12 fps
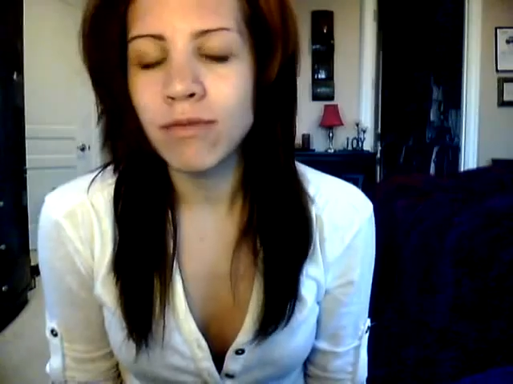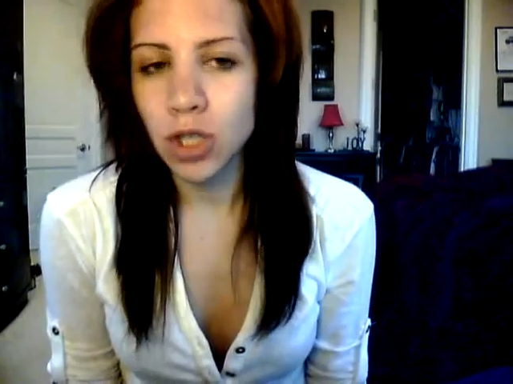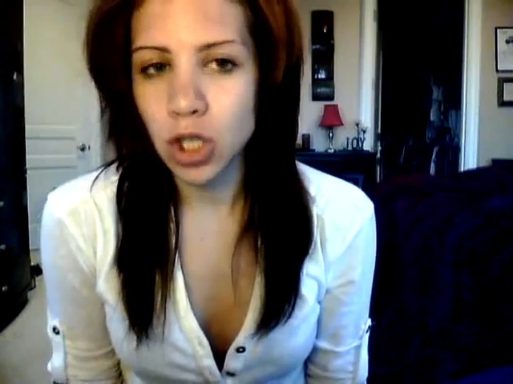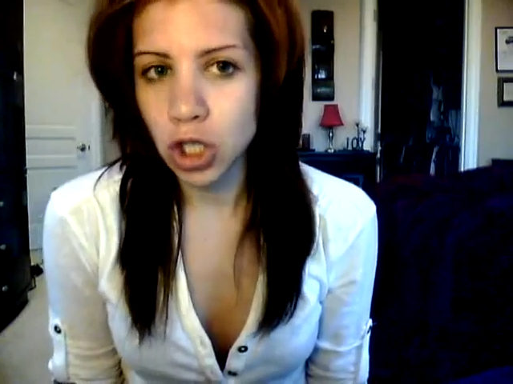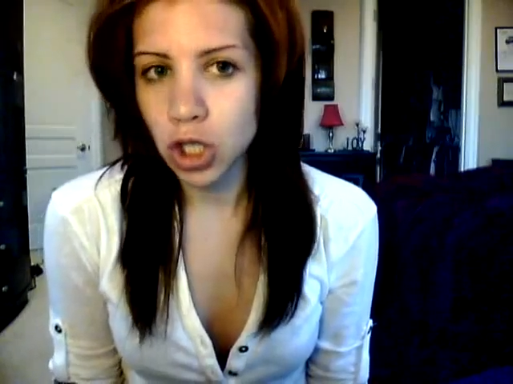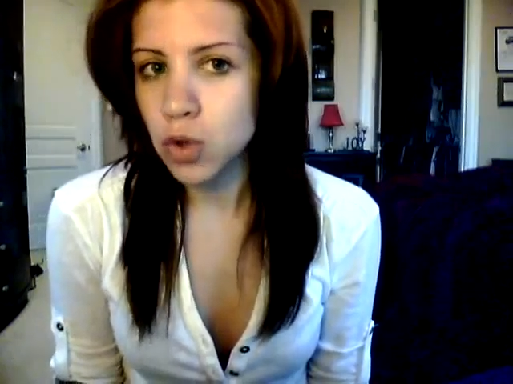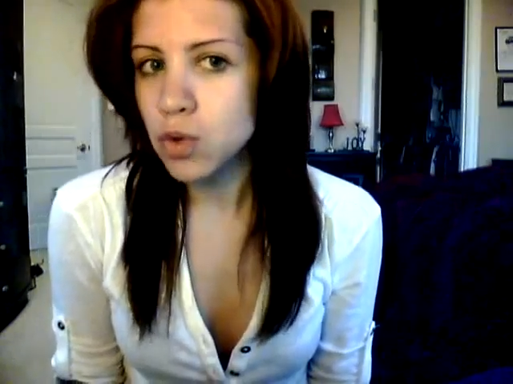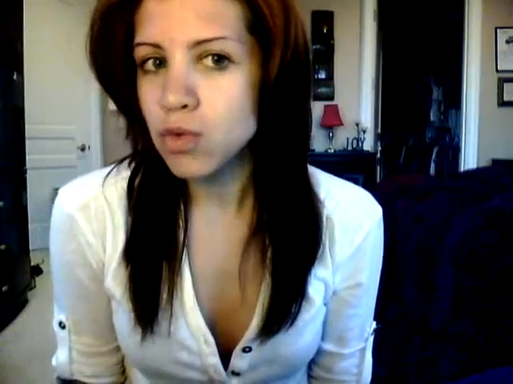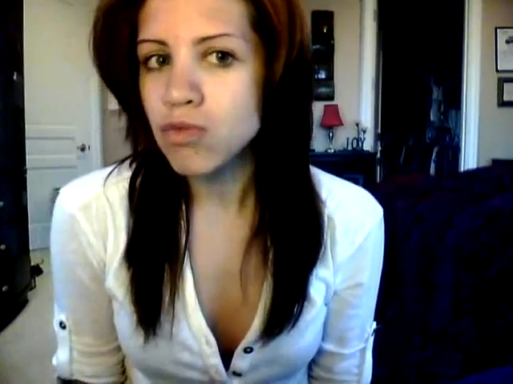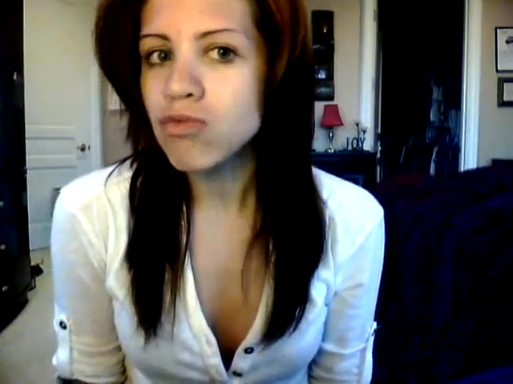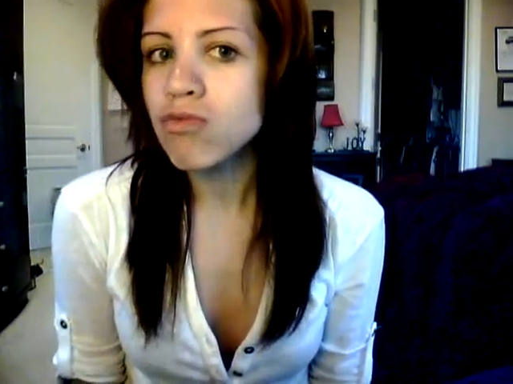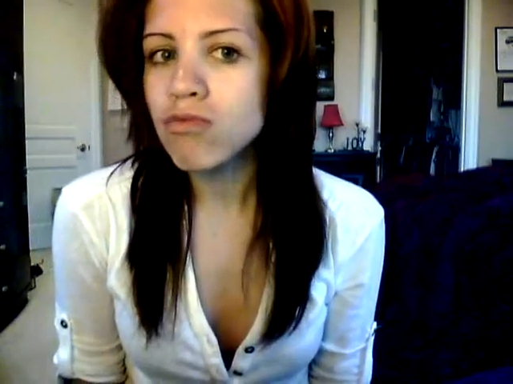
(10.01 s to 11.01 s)

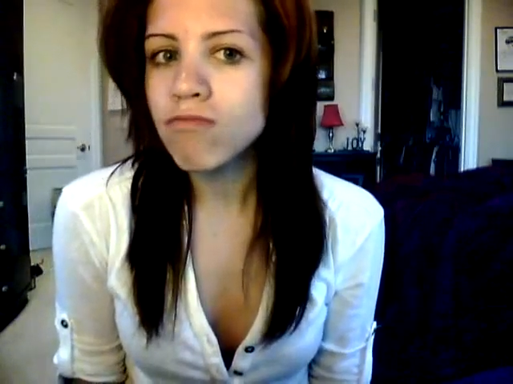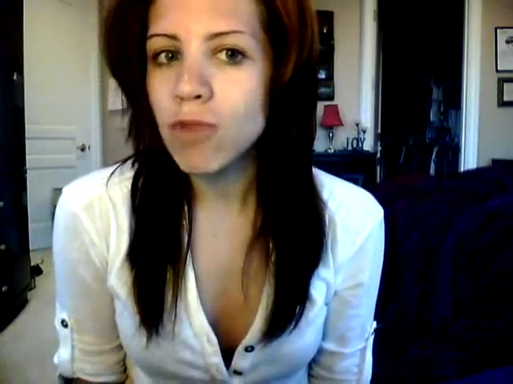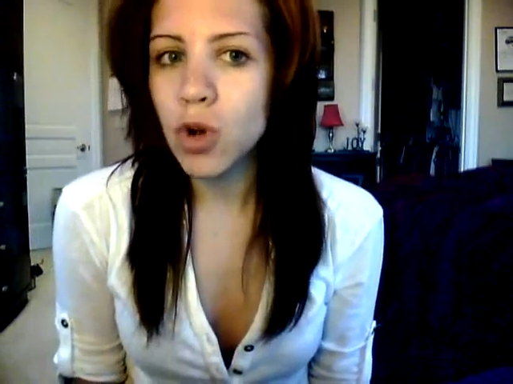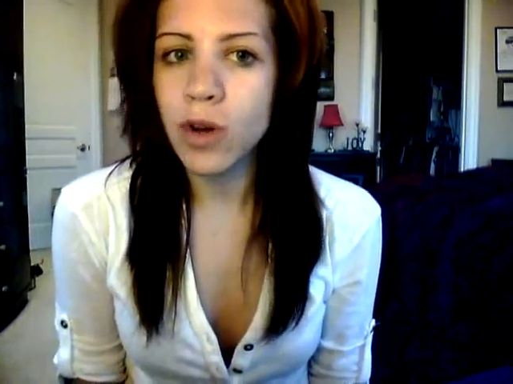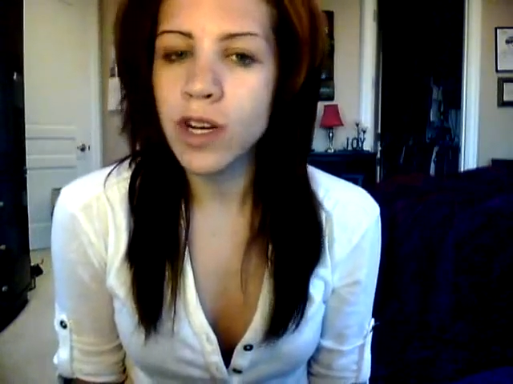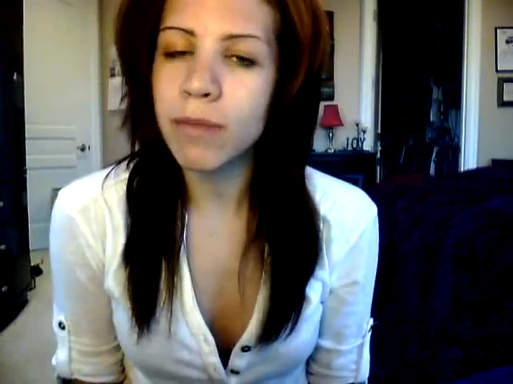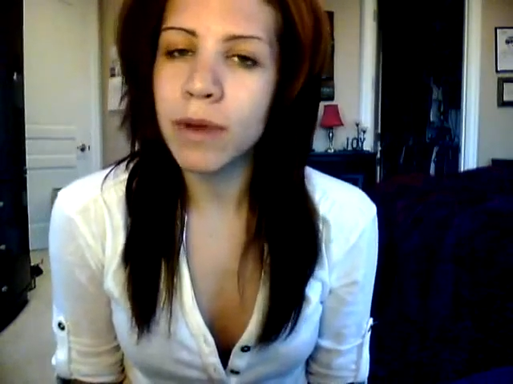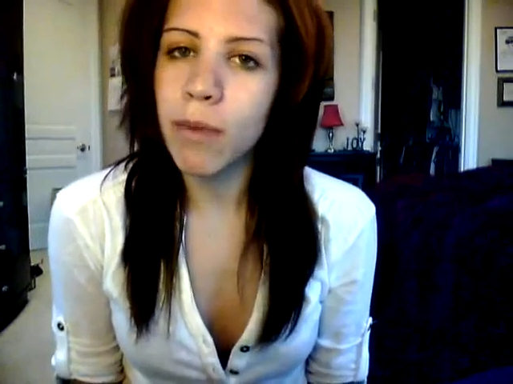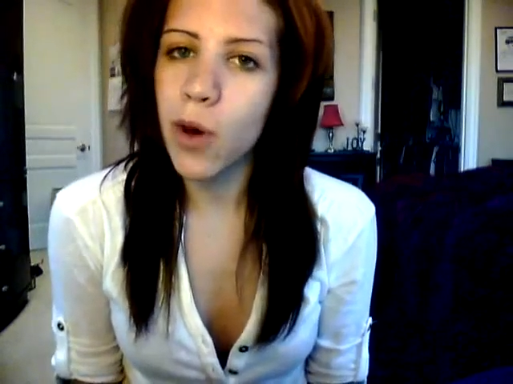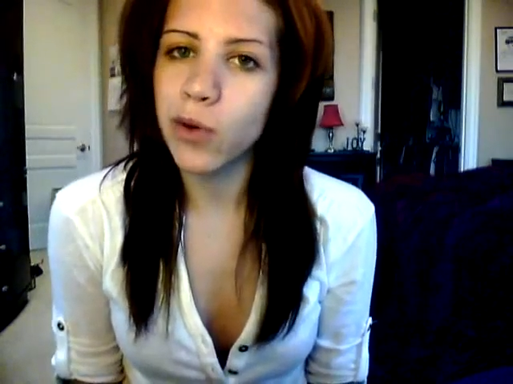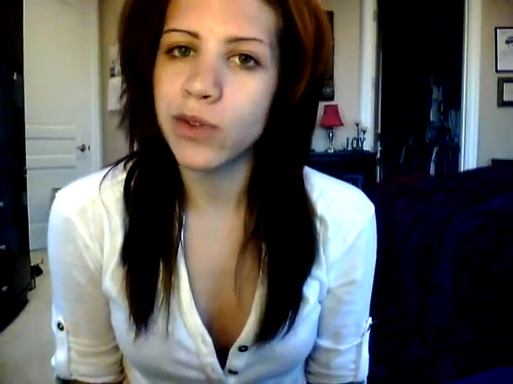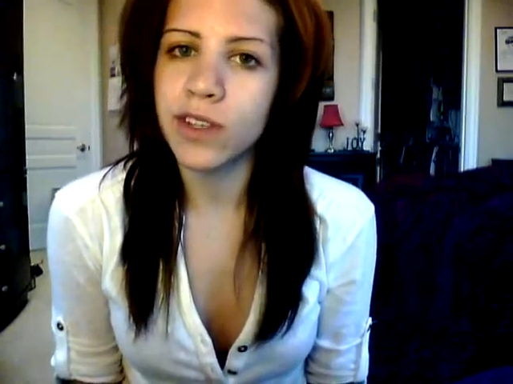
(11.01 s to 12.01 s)
soon going to be
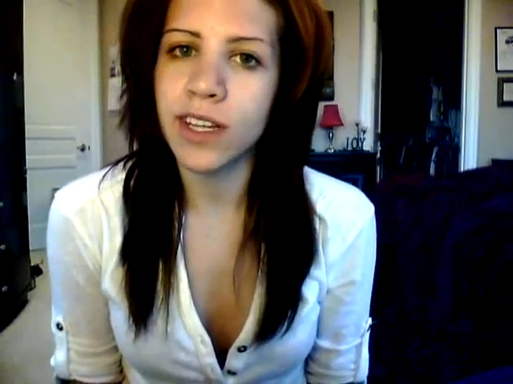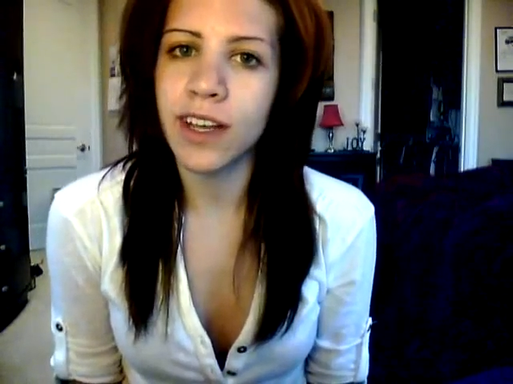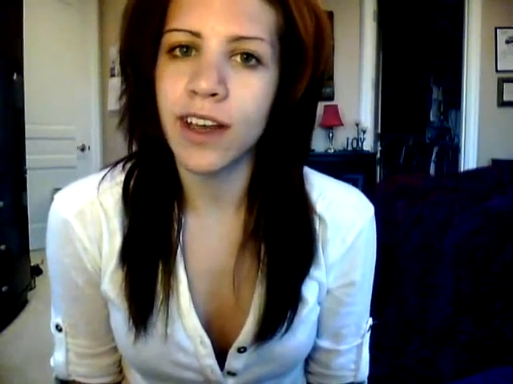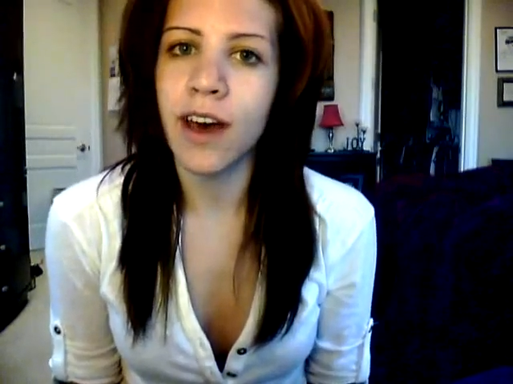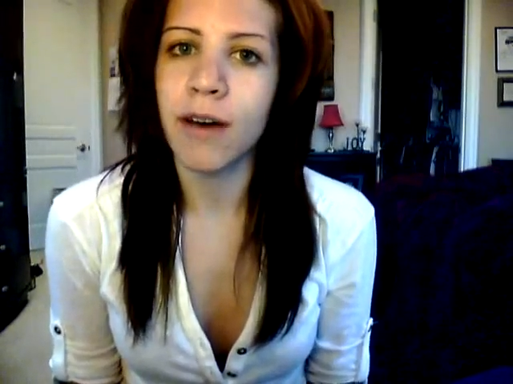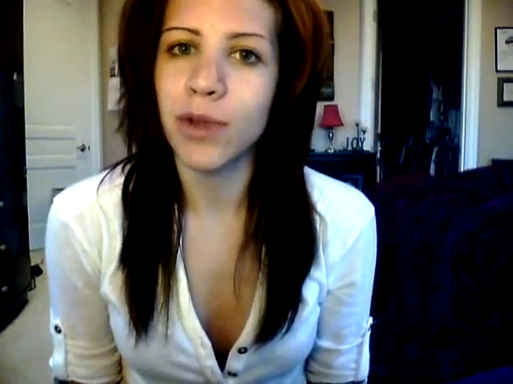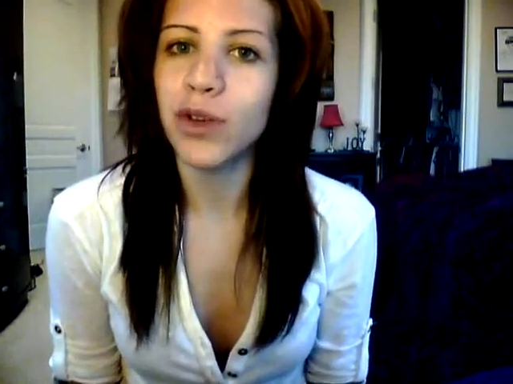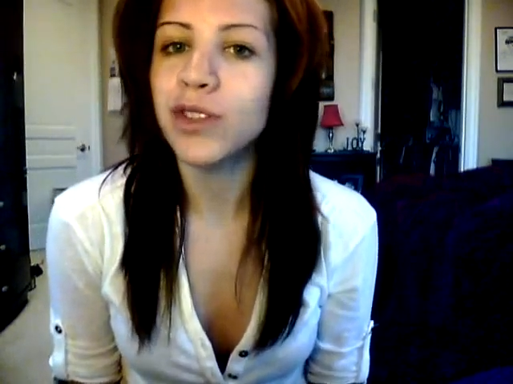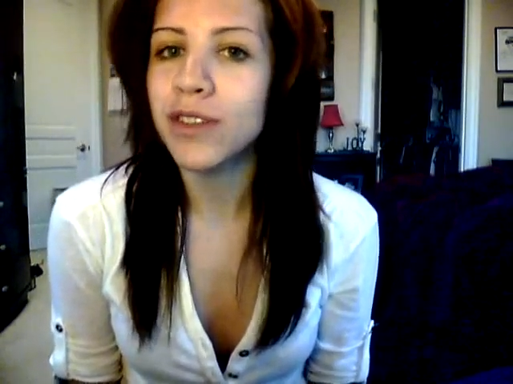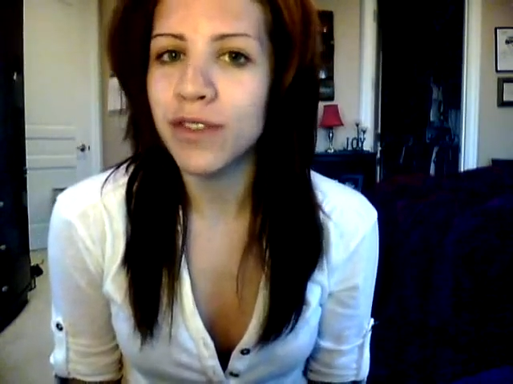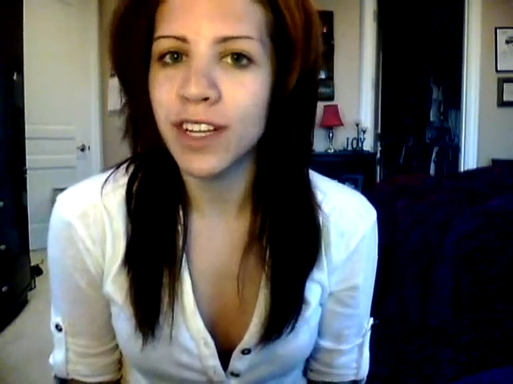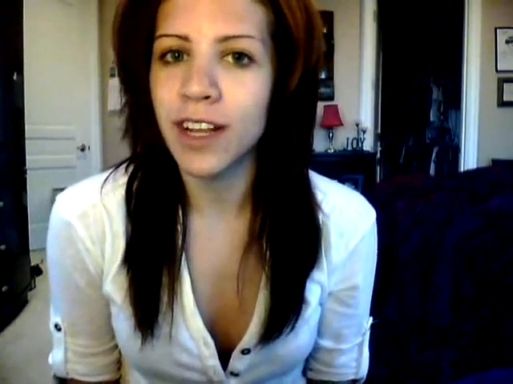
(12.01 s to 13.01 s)
posting a
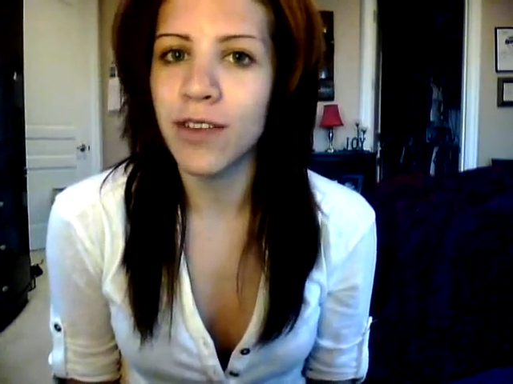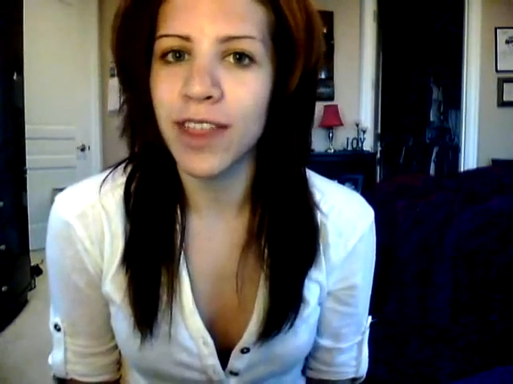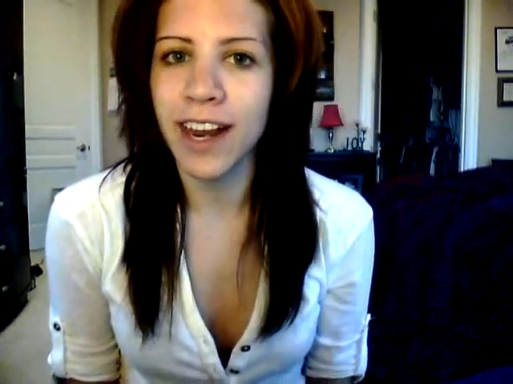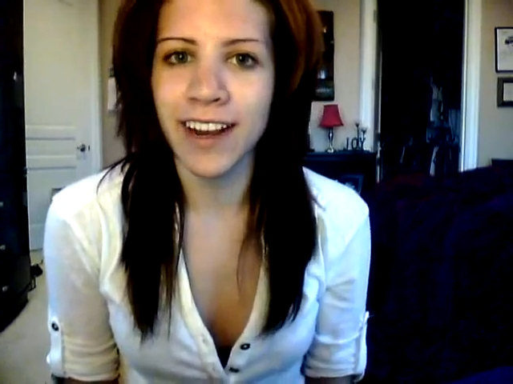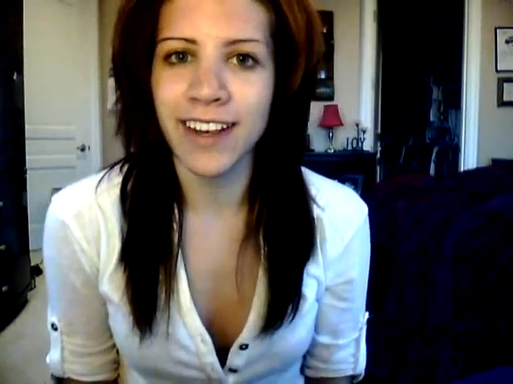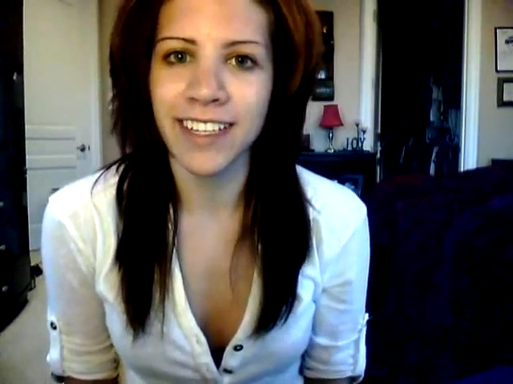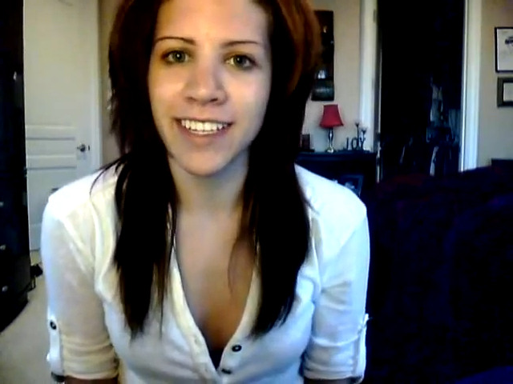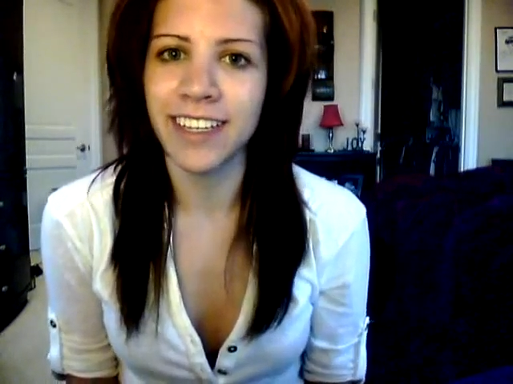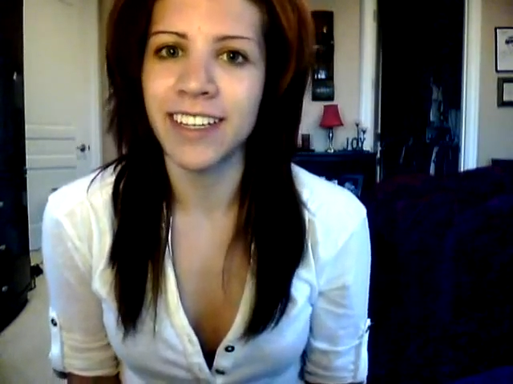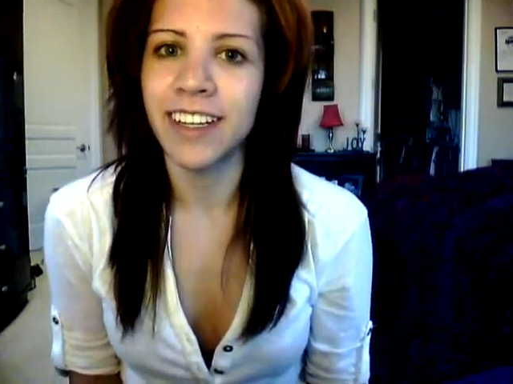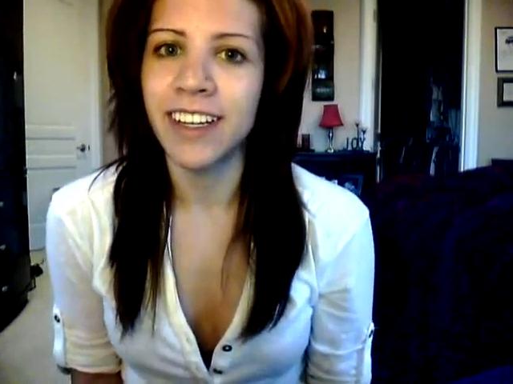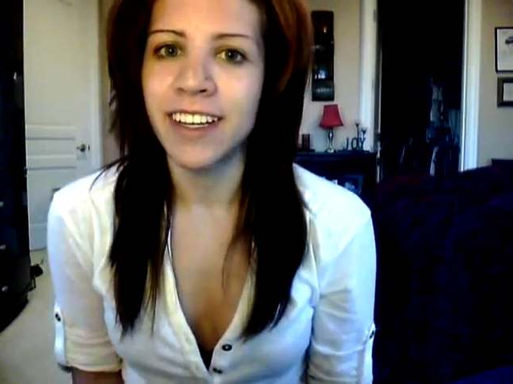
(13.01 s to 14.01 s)
music video that I
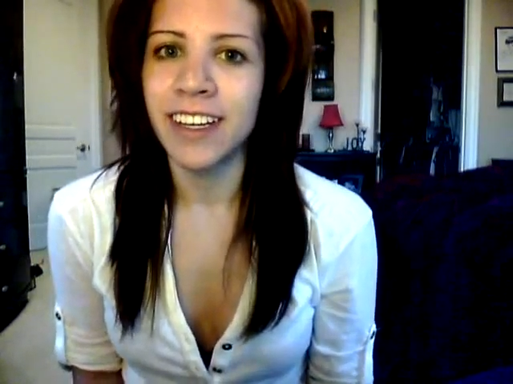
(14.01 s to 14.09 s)
did.